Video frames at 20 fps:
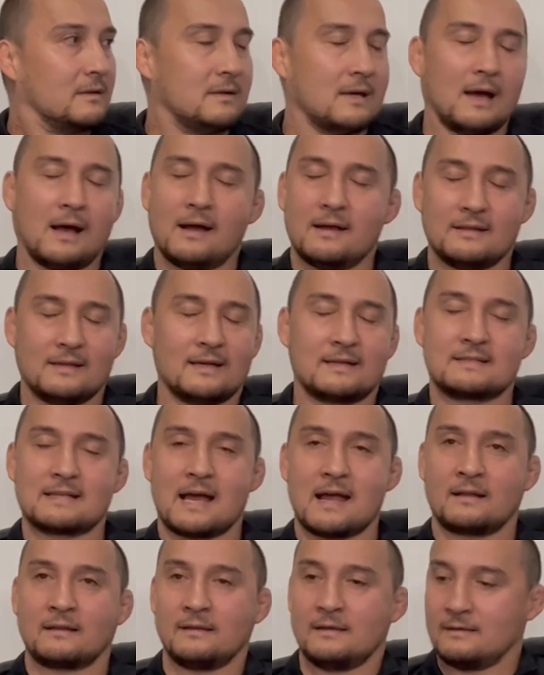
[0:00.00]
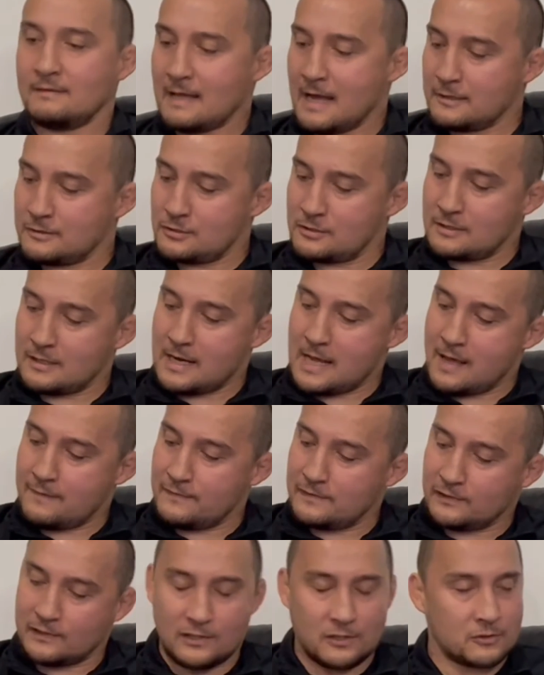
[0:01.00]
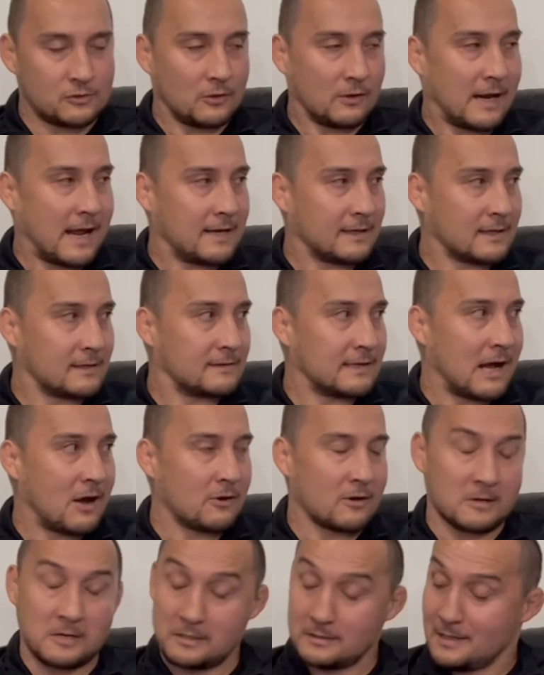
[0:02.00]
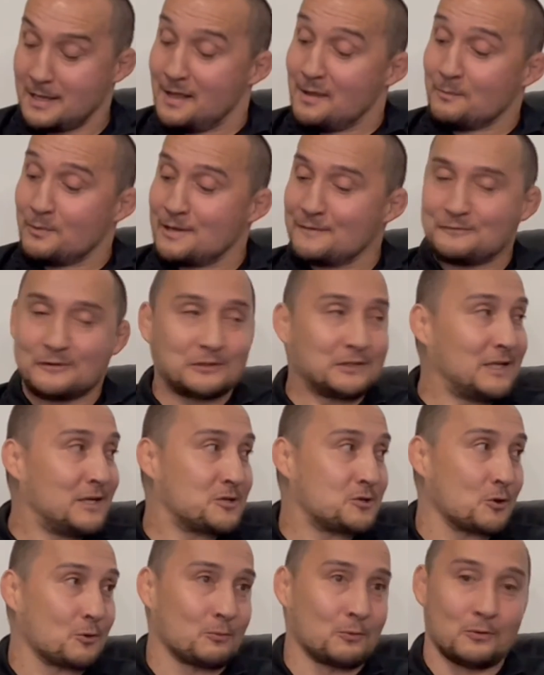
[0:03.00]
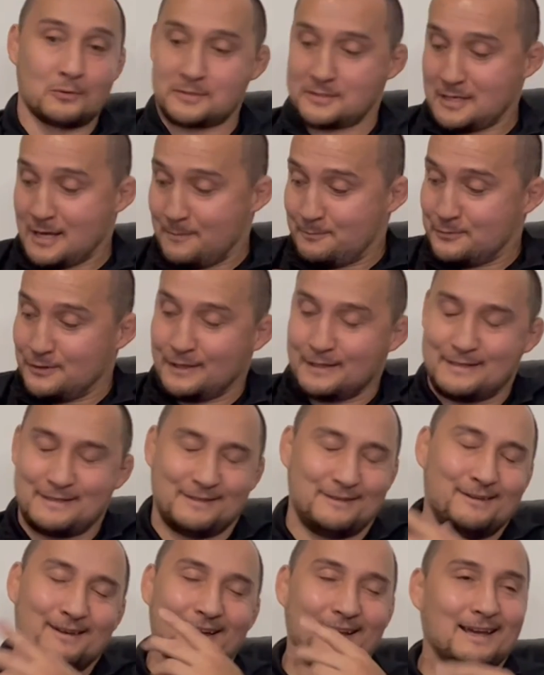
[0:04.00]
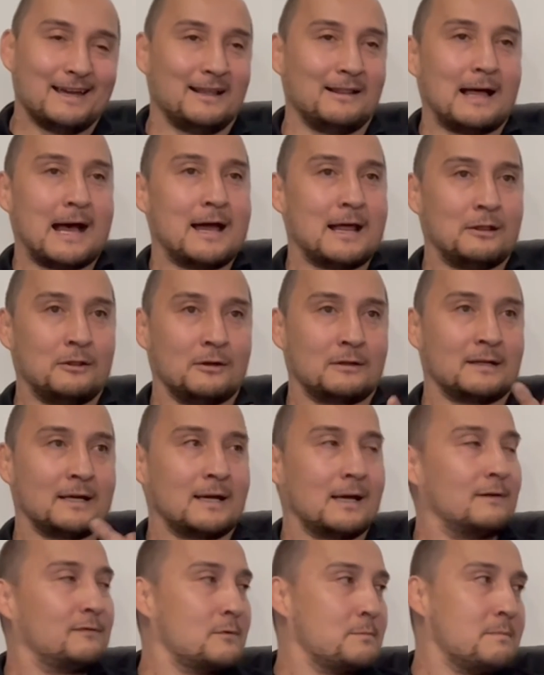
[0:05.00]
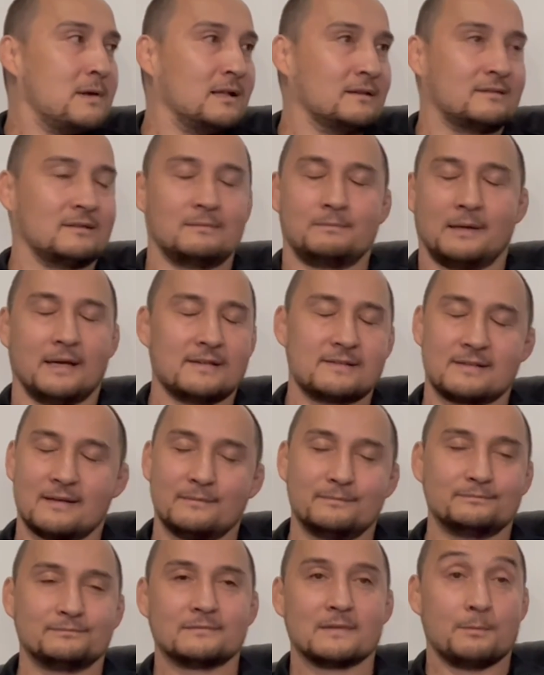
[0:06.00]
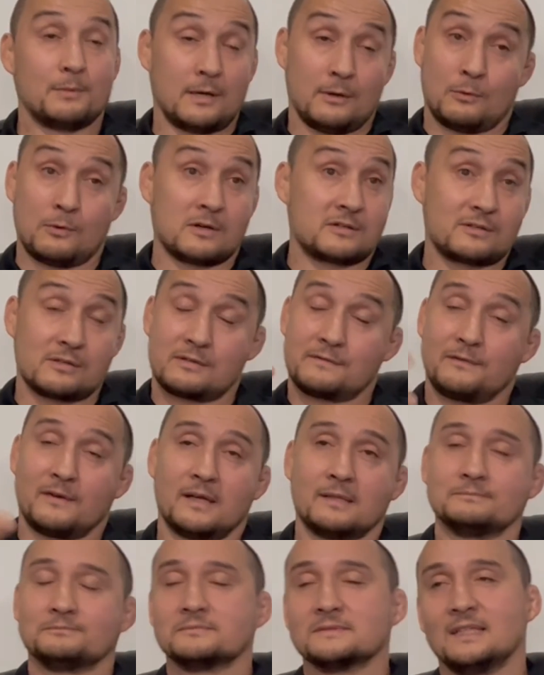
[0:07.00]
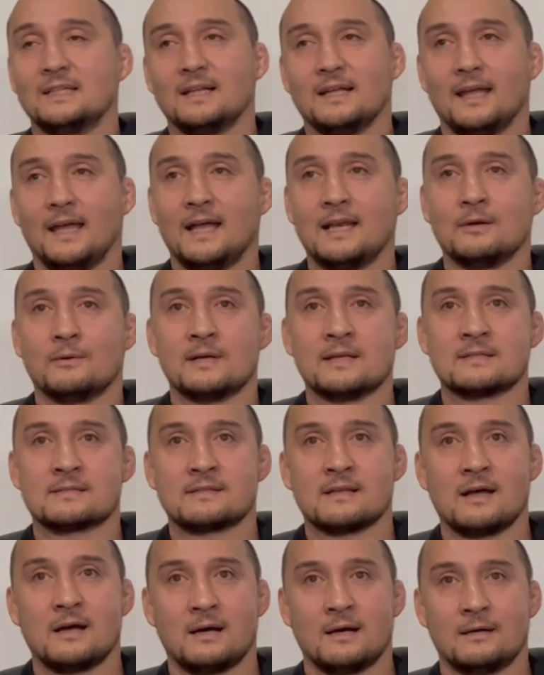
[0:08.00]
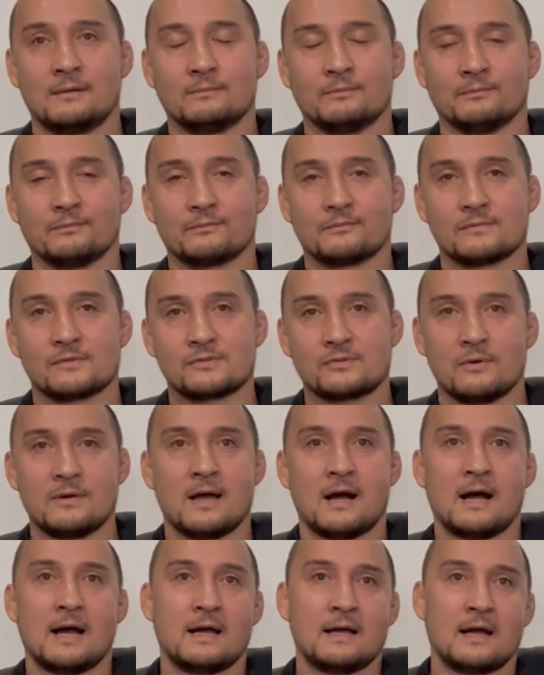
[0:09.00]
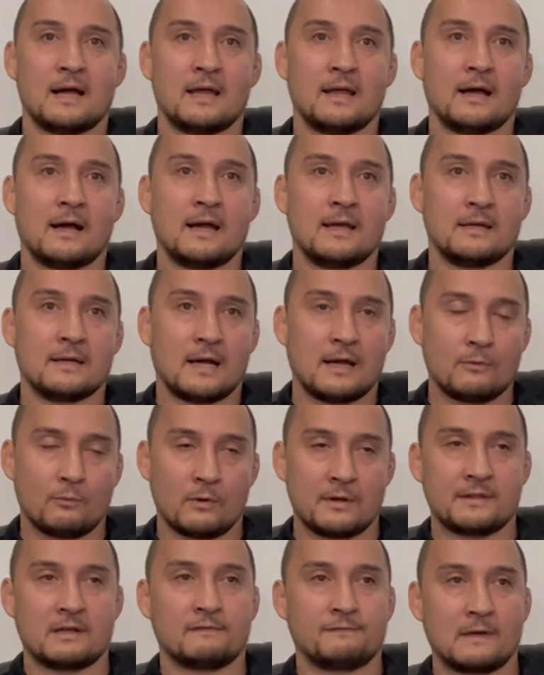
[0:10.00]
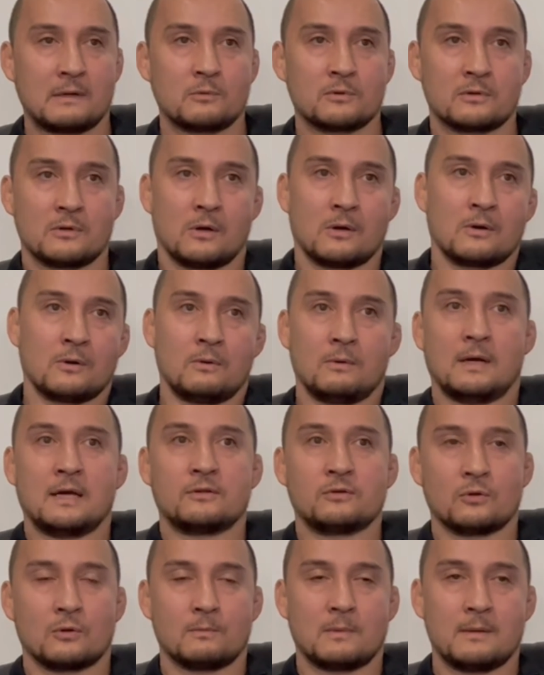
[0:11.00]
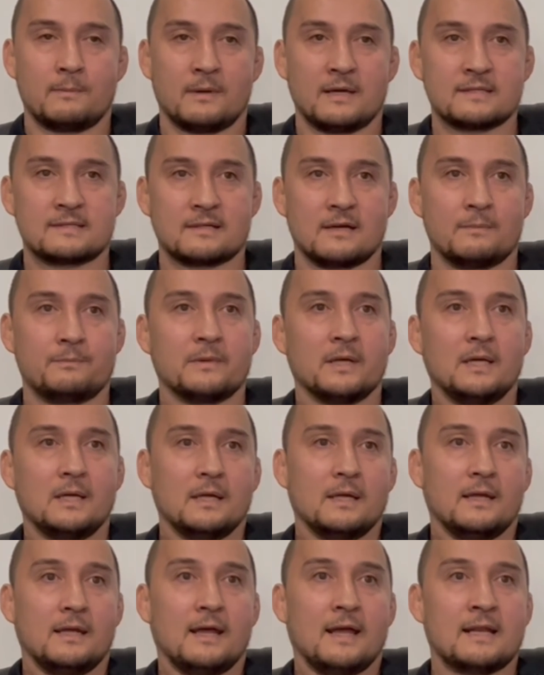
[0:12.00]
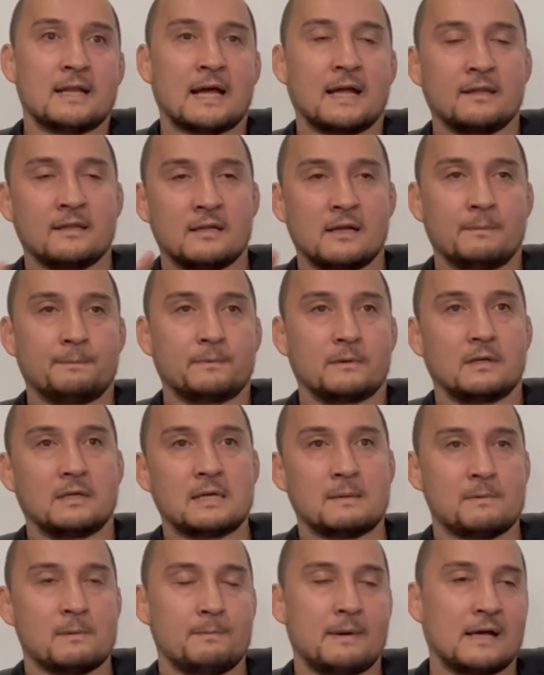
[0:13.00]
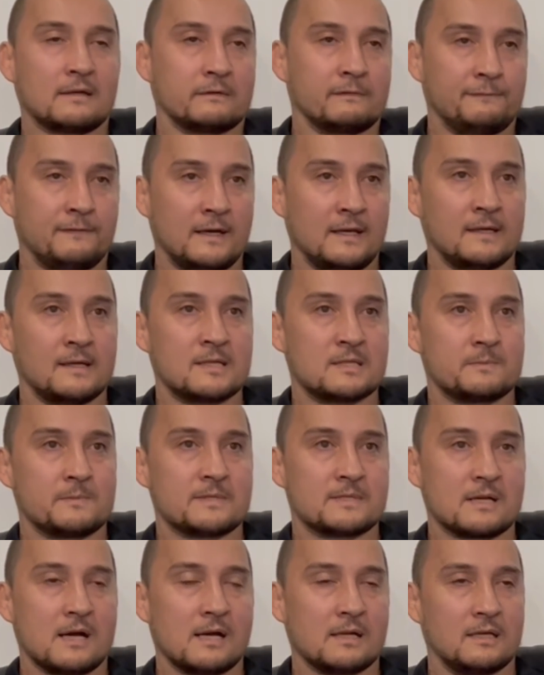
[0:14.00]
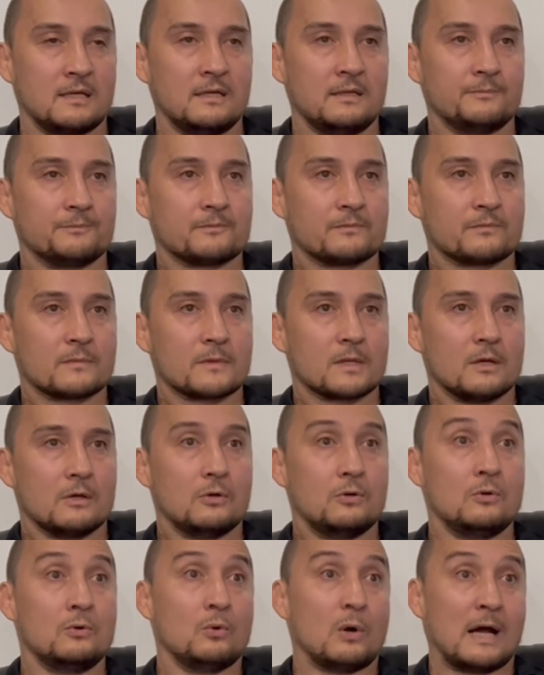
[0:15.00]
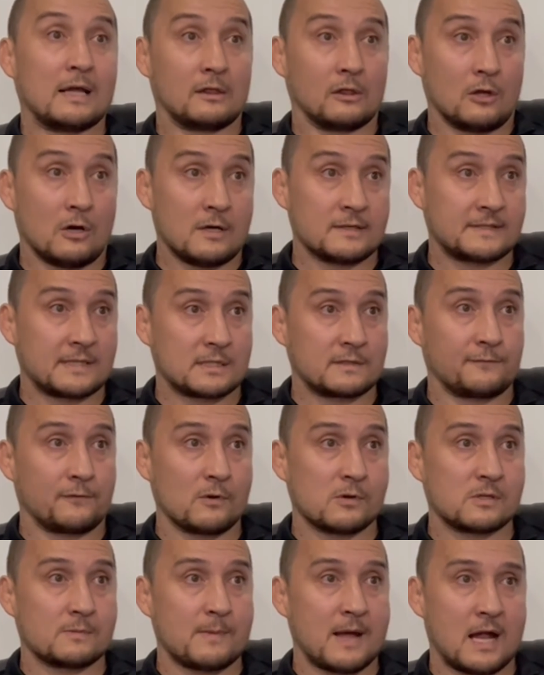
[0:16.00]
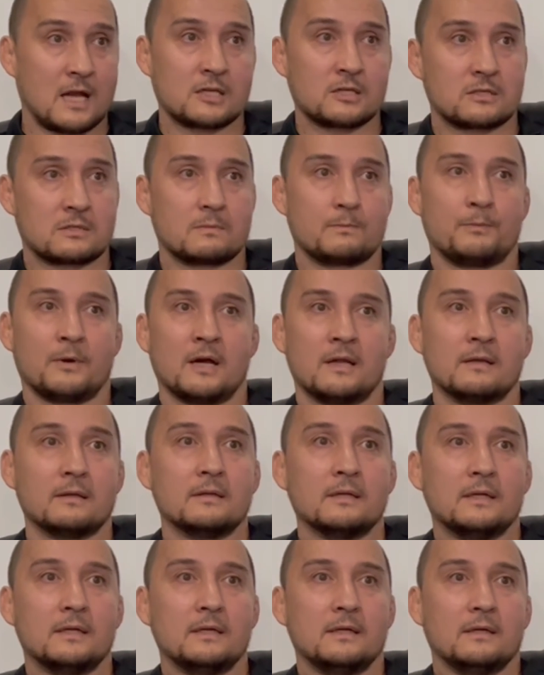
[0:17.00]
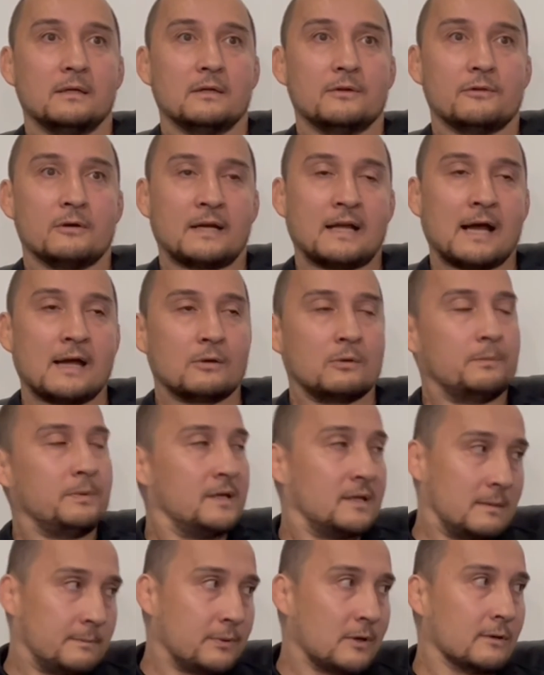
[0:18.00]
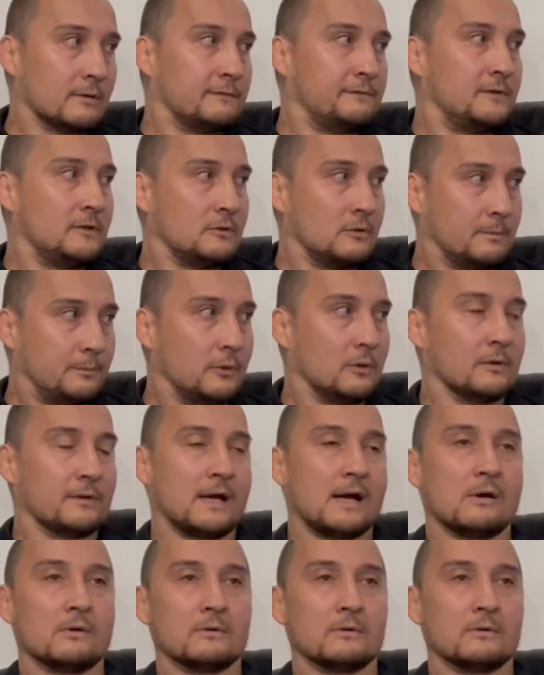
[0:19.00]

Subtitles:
Yeah, exactly. I just got to have a t-shirt hanging down on it. But if the t-shirt rolls up, you can see I look like I have a melted bicep. But it works just fine. Anyways, so yeah, I won that fight with Gono. I tore my bicep, and I ended up coming back to fight against Mizaki, who had lost his first match, but the guy who beat him, Paulo Filho, pulled out.